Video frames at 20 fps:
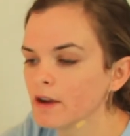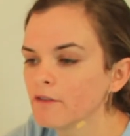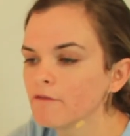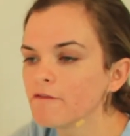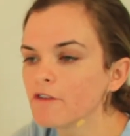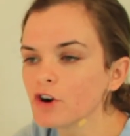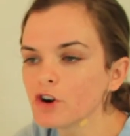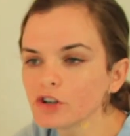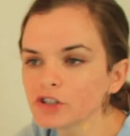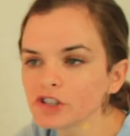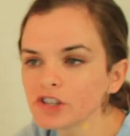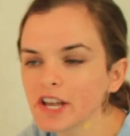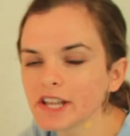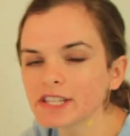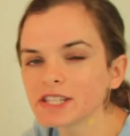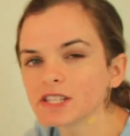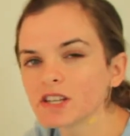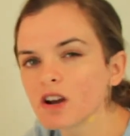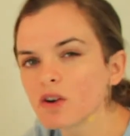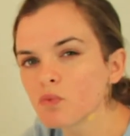First,
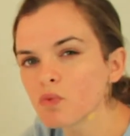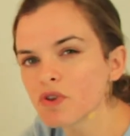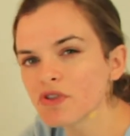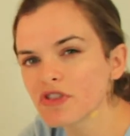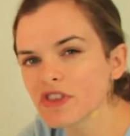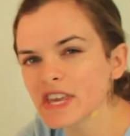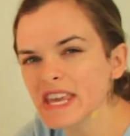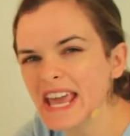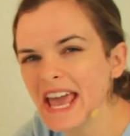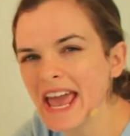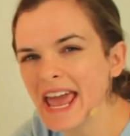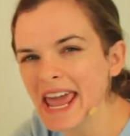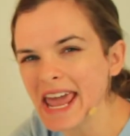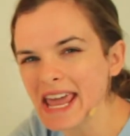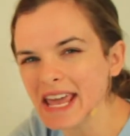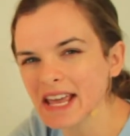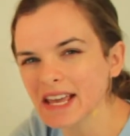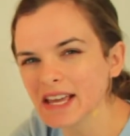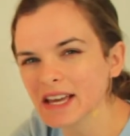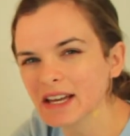let's start with the
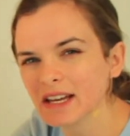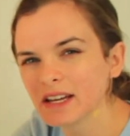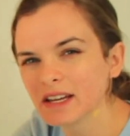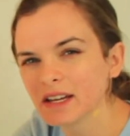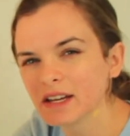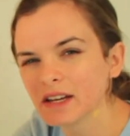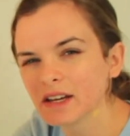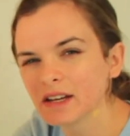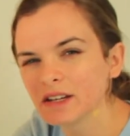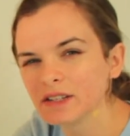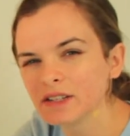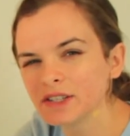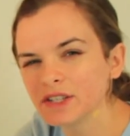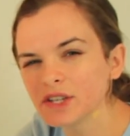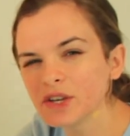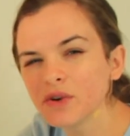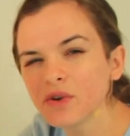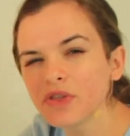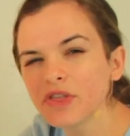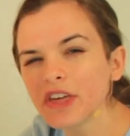egg. Do
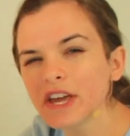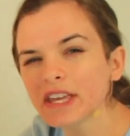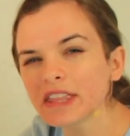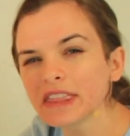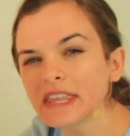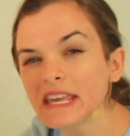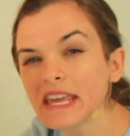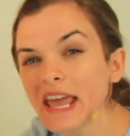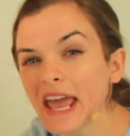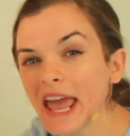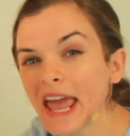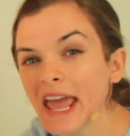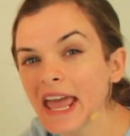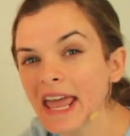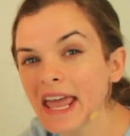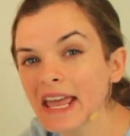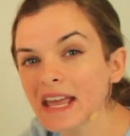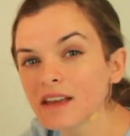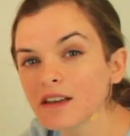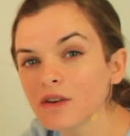you think the
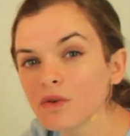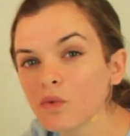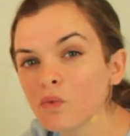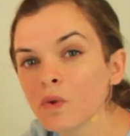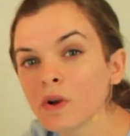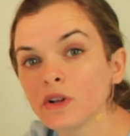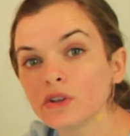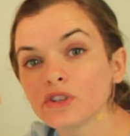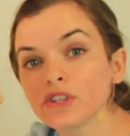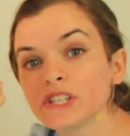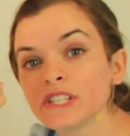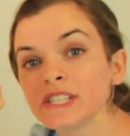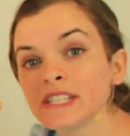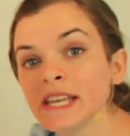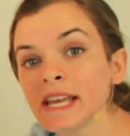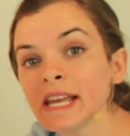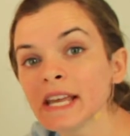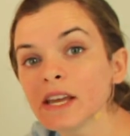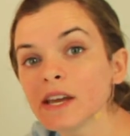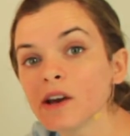egg will
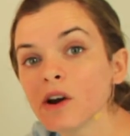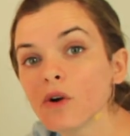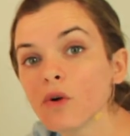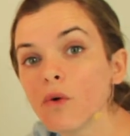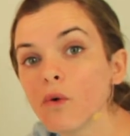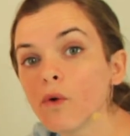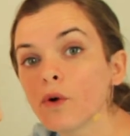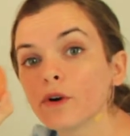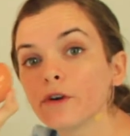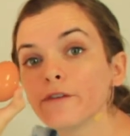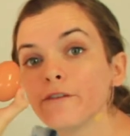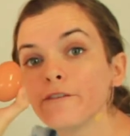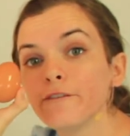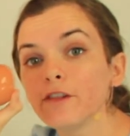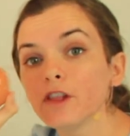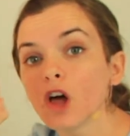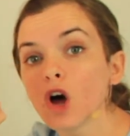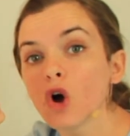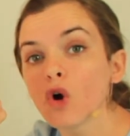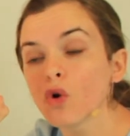sink or
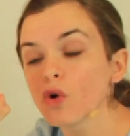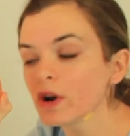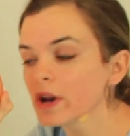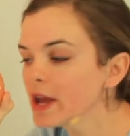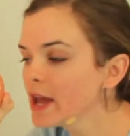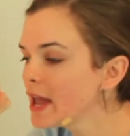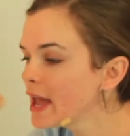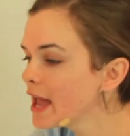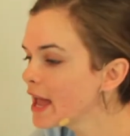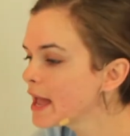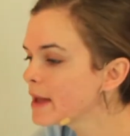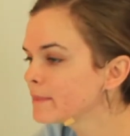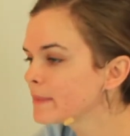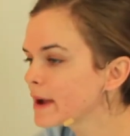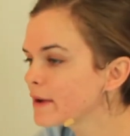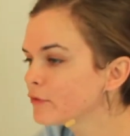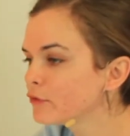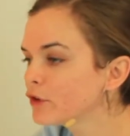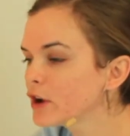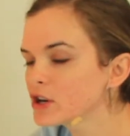float in
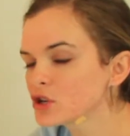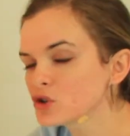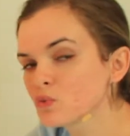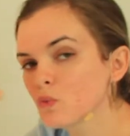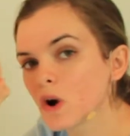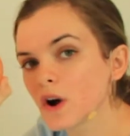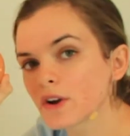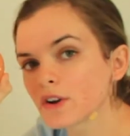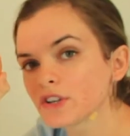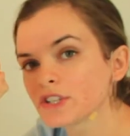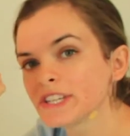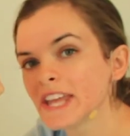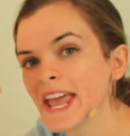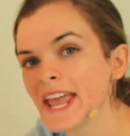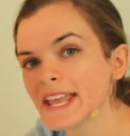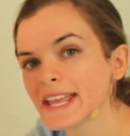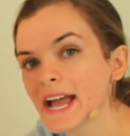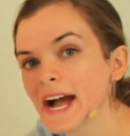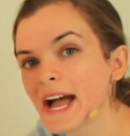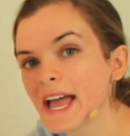my freshwater
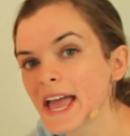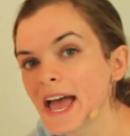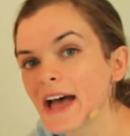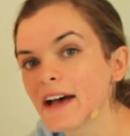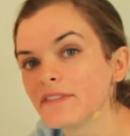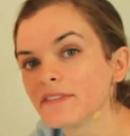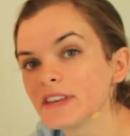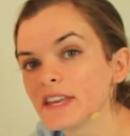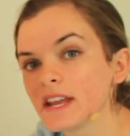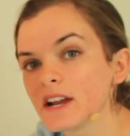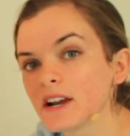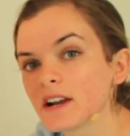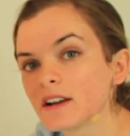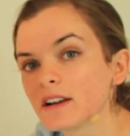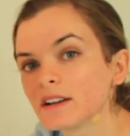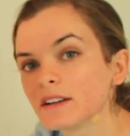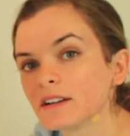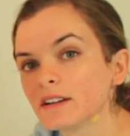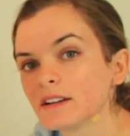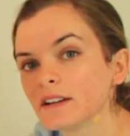tank I have here?
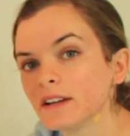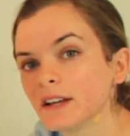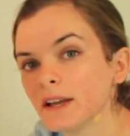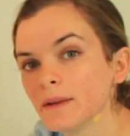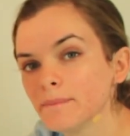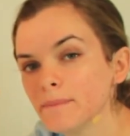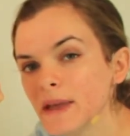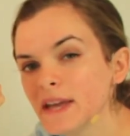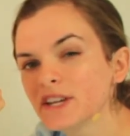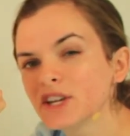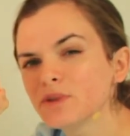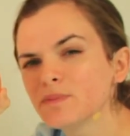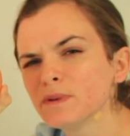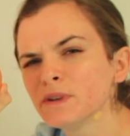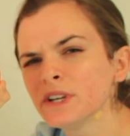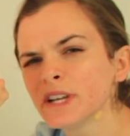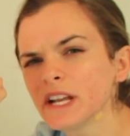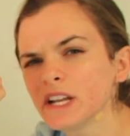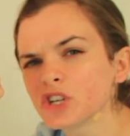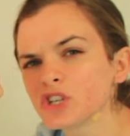Make your
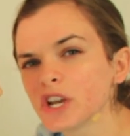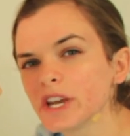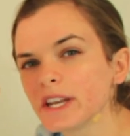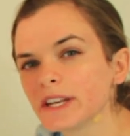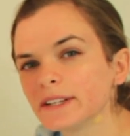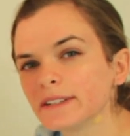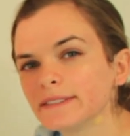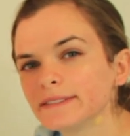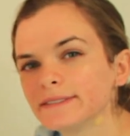prediction.